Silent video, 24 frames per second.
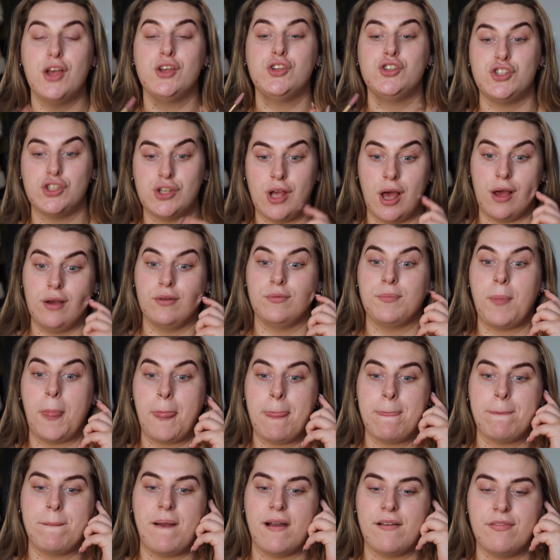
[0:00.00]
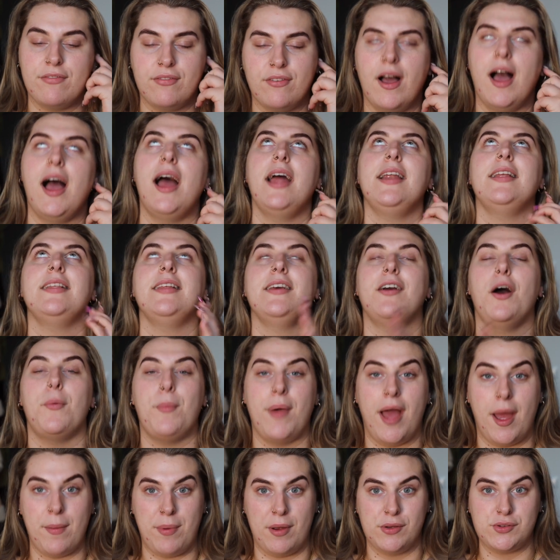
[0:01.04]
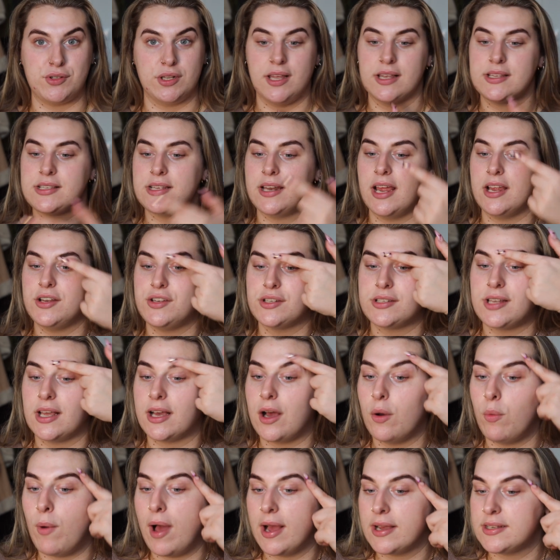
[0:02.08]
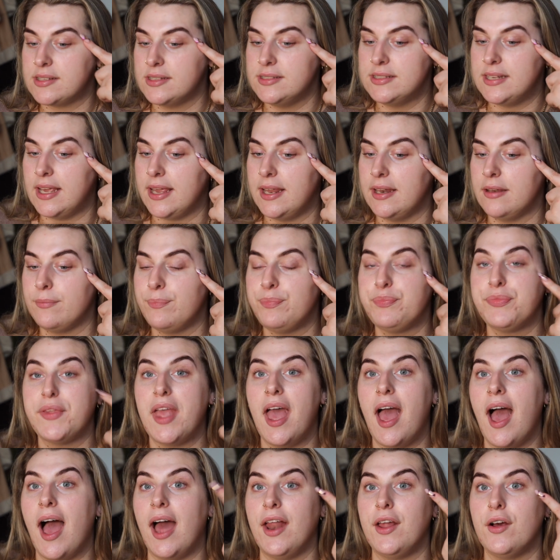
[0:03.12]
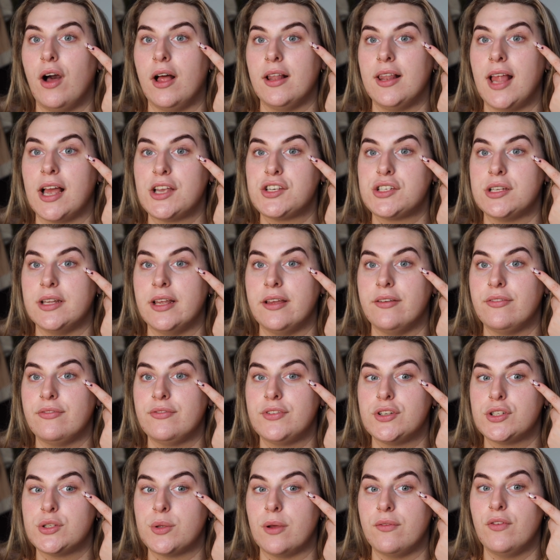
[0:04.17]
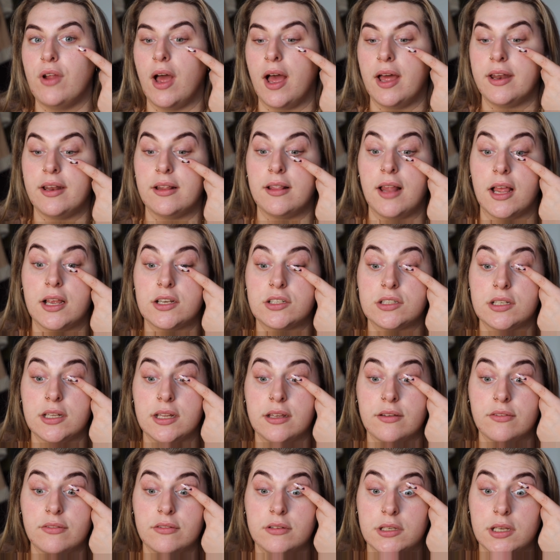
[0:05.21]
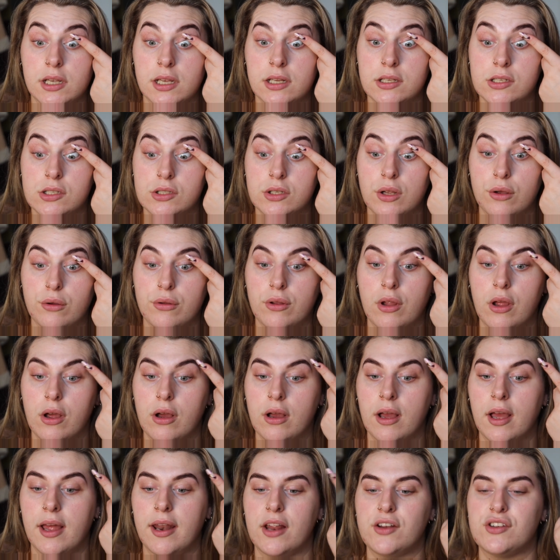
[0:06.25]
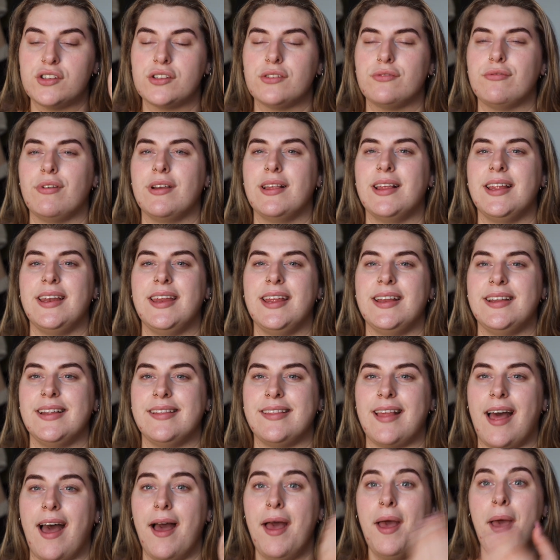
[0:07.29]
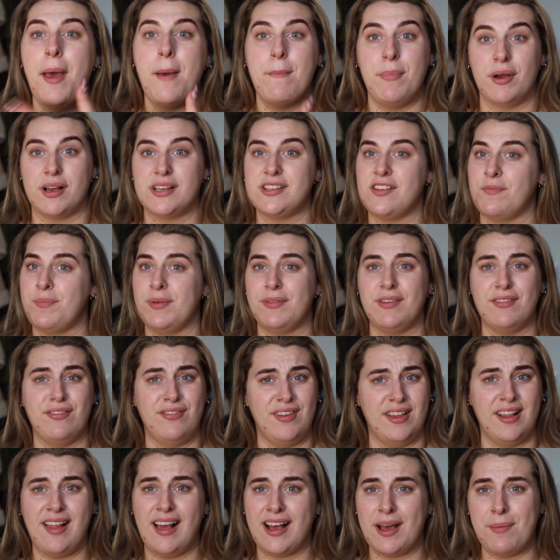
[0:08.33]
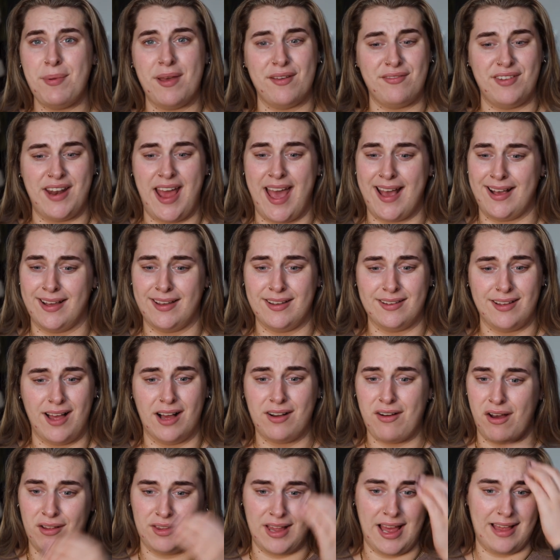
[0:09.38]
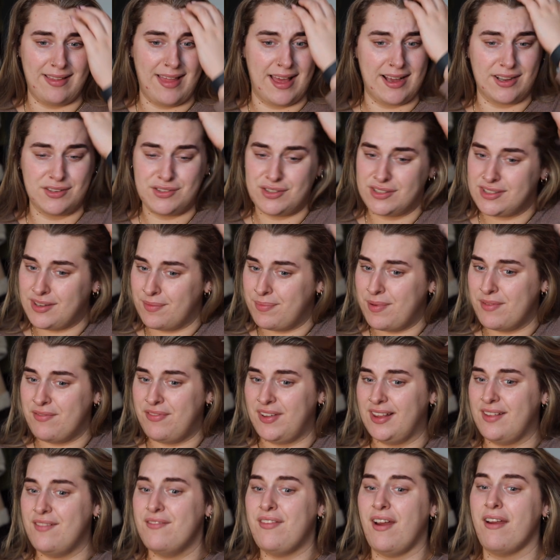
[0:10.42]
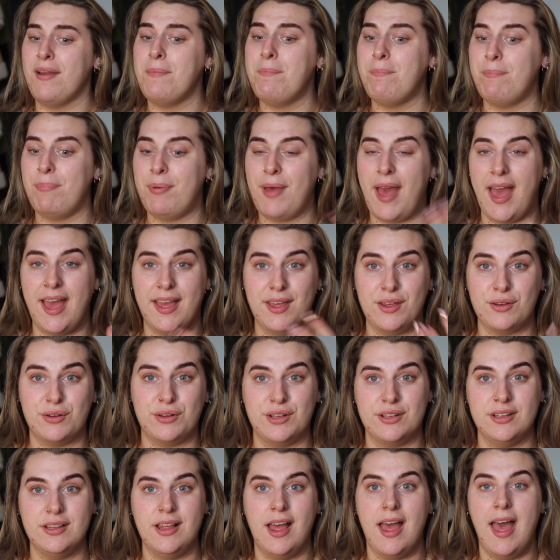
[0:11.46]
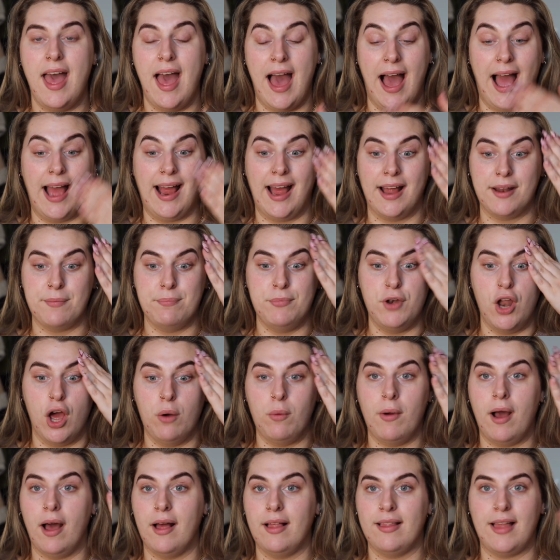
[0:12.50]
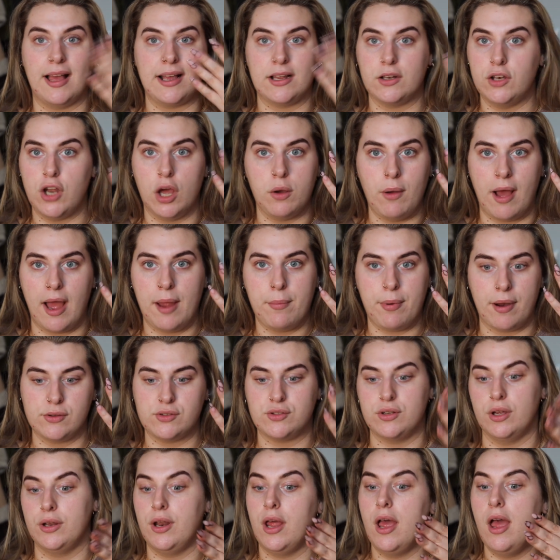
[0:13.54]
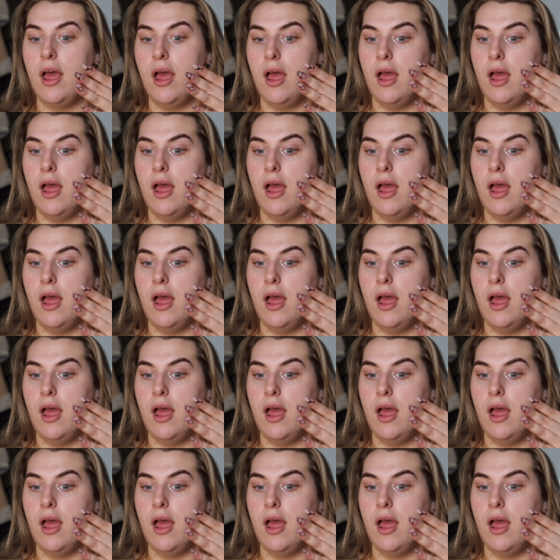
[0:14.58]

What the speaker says: So I finally got my eyebrows done yesterday, just like a wax and tint, and I got a lash lift. So I've not had a lash lift in so long and I just really needed that because I've been feeling like a bit of an egg. I can't lie, like just I've been feeling very pale. I had no eyebrows done,